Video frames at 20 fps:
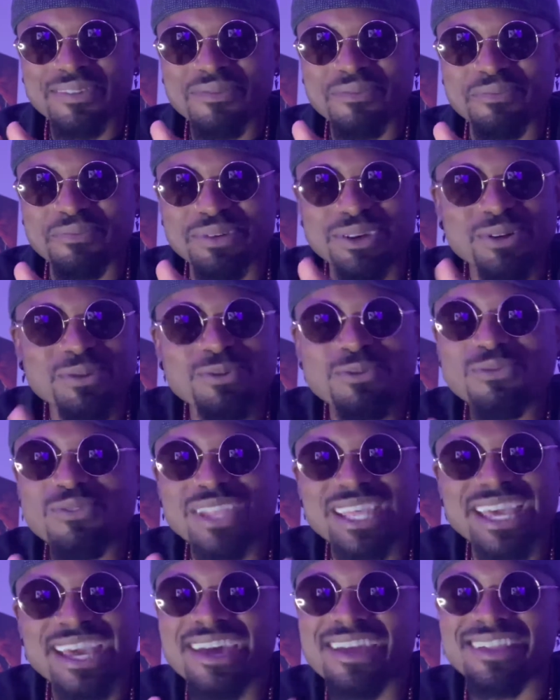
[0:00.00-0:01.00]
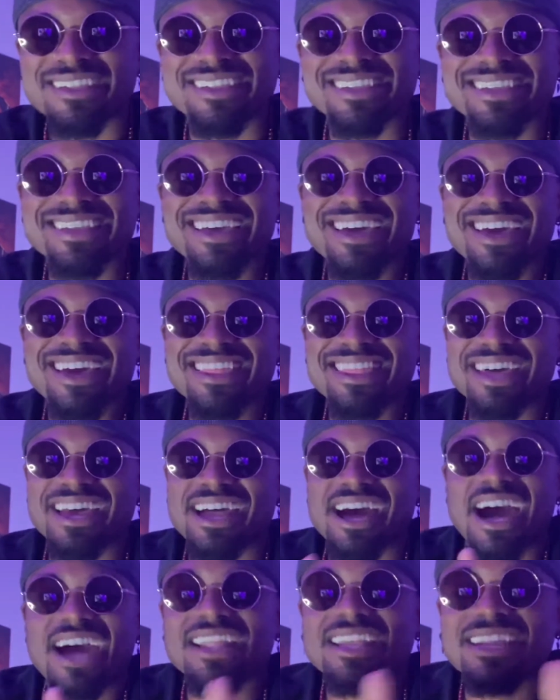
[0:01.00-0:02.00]
beautifully hidden that
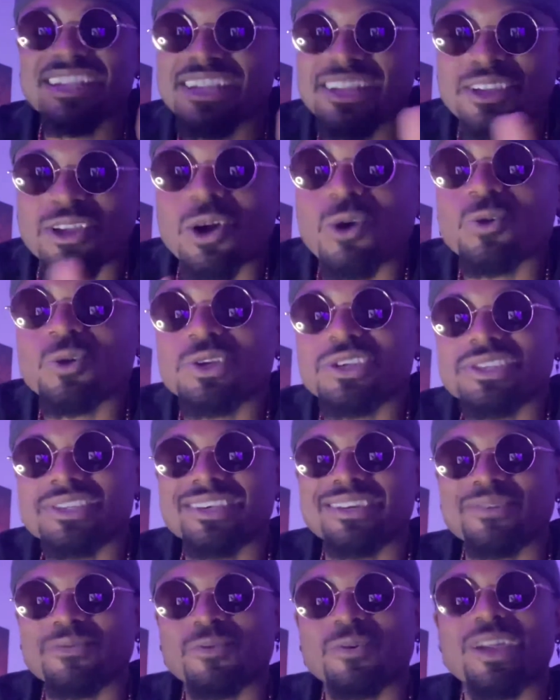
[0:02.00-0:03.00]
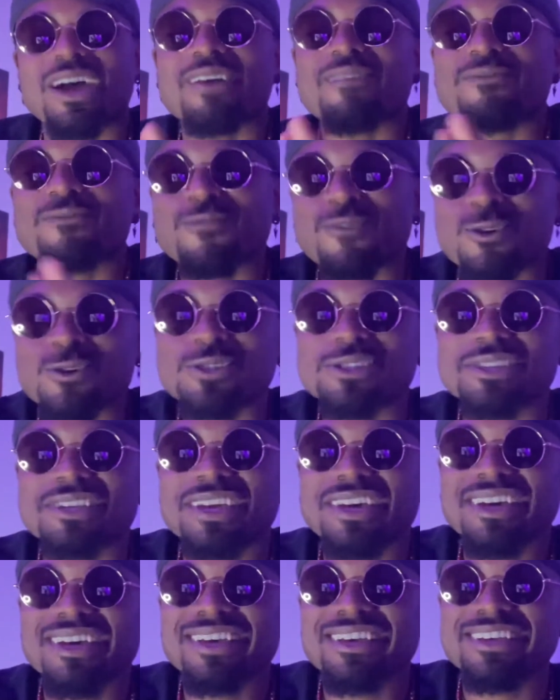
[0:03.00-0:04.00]
I didn't notice it when I first
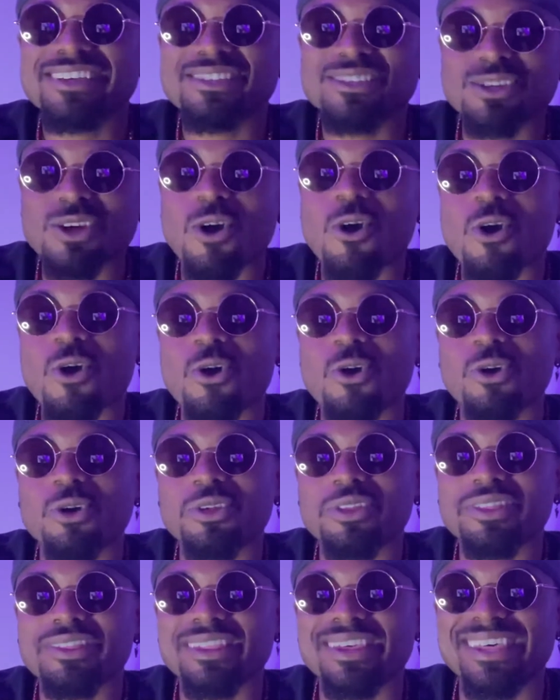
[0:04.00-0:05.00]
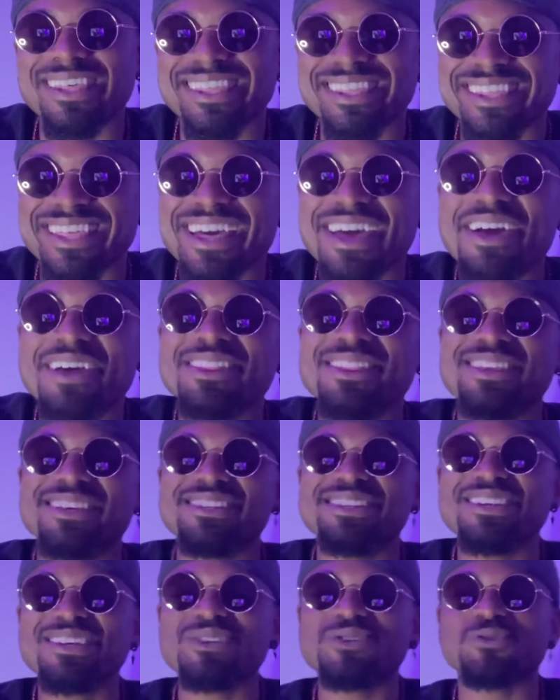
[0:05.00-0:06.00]
saw the
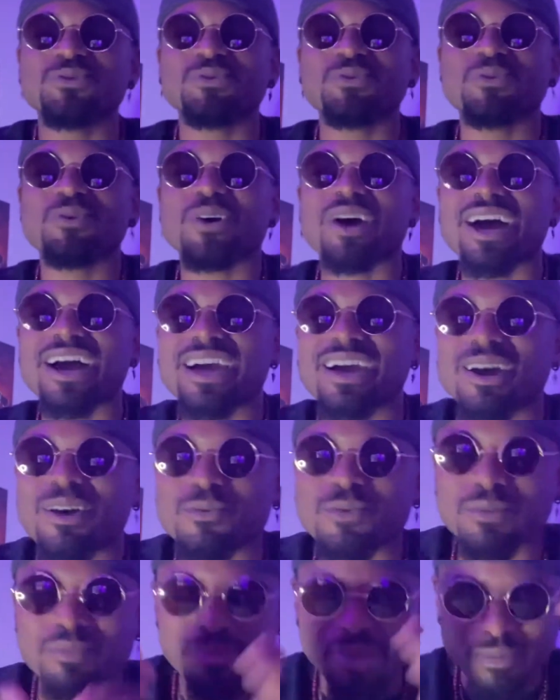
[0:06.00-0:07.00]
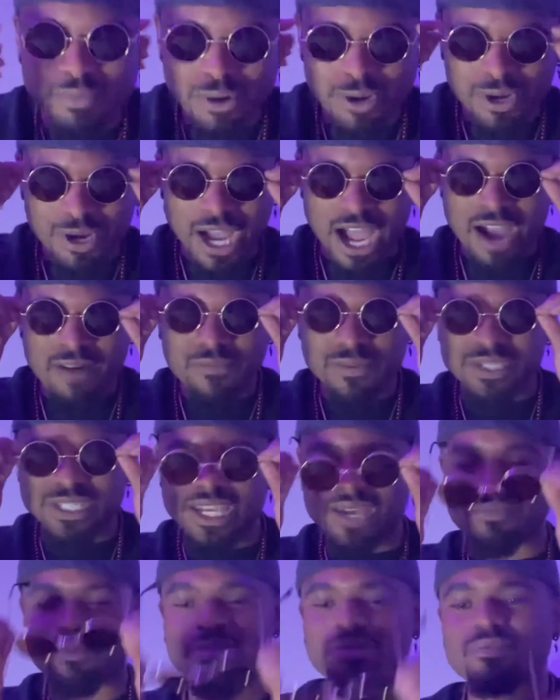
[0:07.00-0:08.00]
sigil. I remember
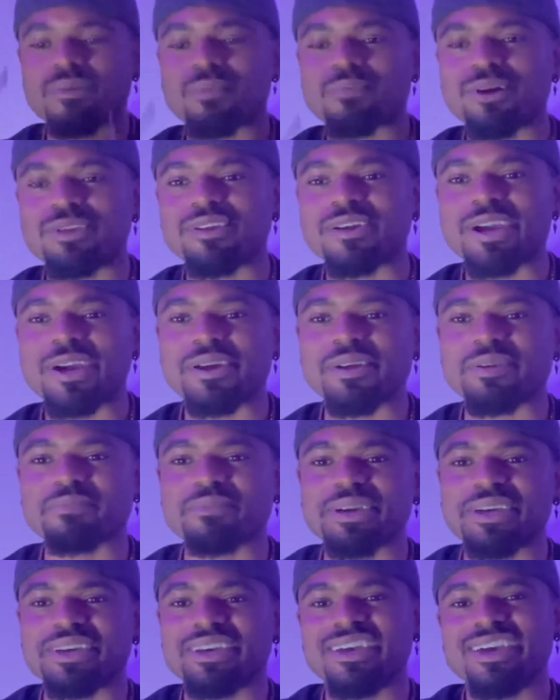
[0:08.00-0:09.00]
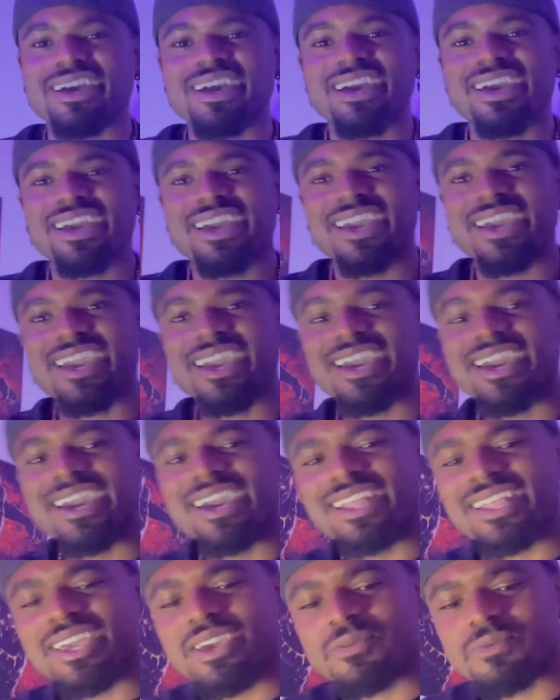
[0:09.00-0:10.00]
conversating with my brother Eric B,
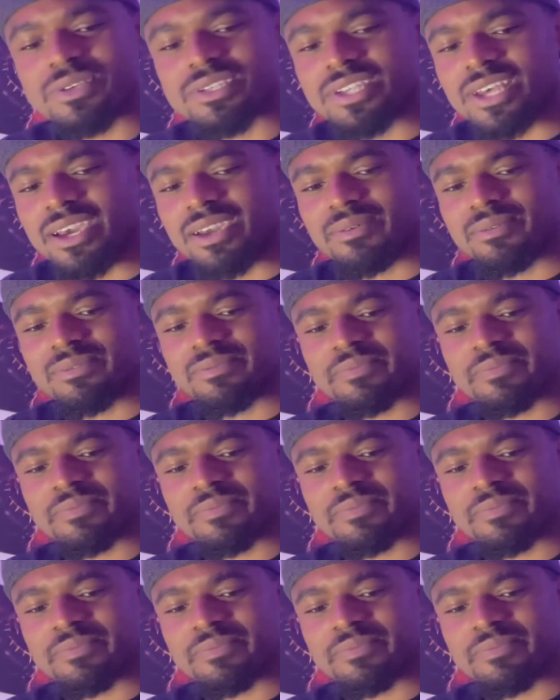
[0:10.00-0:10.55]
and he was like,